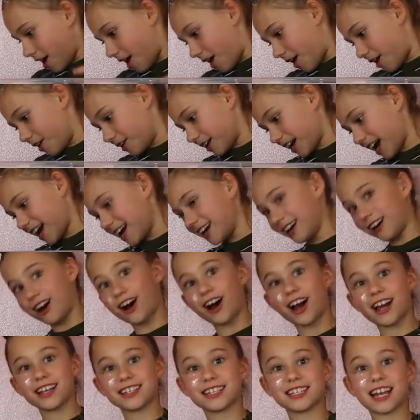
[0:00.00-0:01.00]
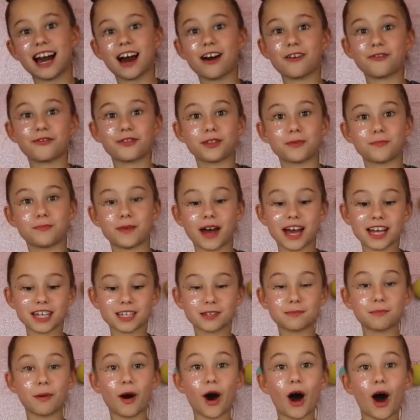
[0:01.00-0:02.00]
Okay guys, now for the
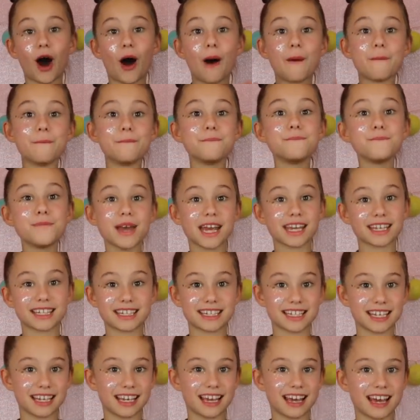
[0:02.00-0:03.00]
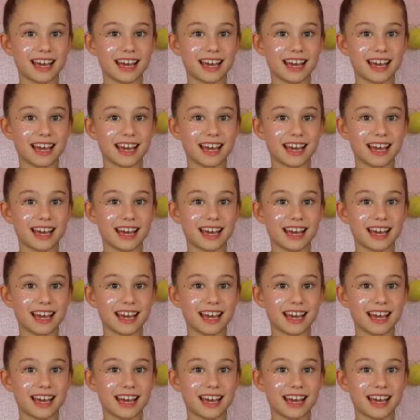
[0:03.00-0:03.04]
best part, mixing